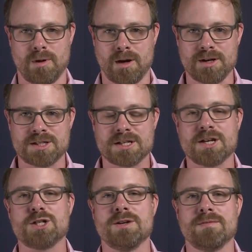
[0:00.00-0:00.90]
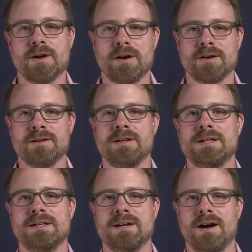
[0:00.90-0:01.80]
our discussion of the heart
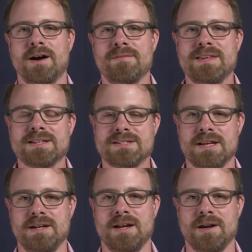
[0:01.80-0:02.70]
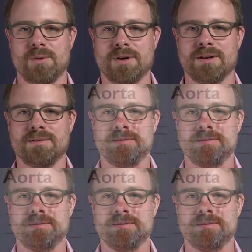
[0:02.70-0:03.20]
of the ascending aorta.